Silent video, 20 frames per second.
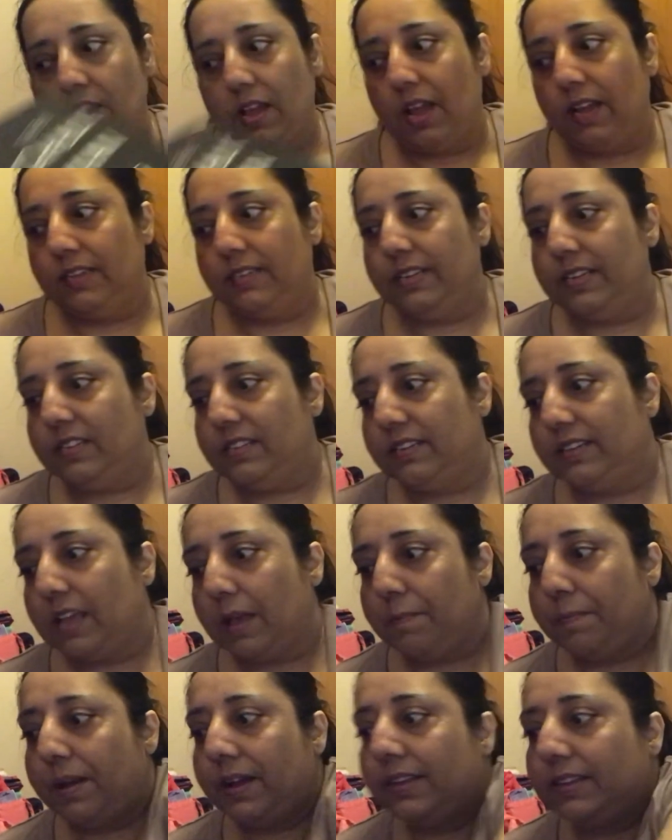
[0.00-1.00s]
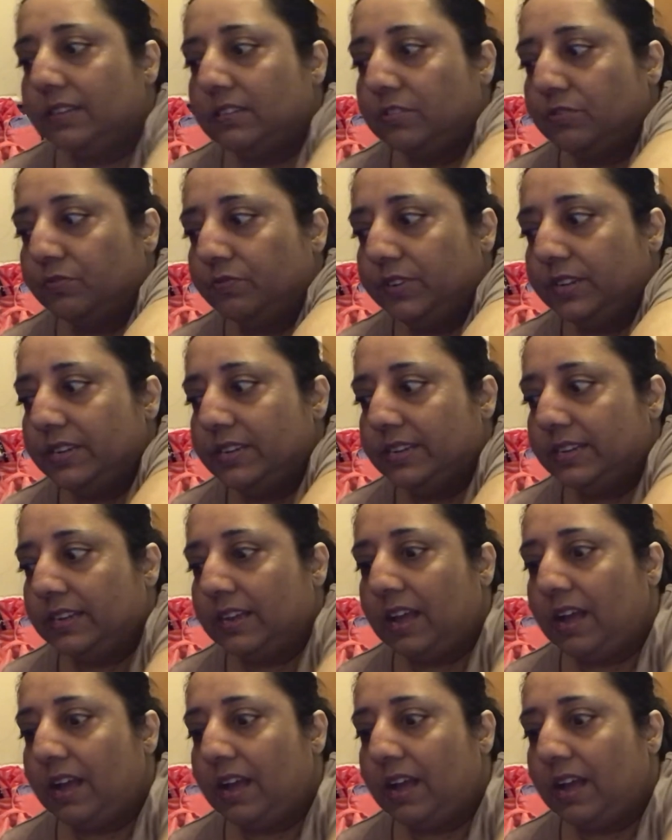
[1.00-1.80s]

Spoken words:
I need to get back into reading.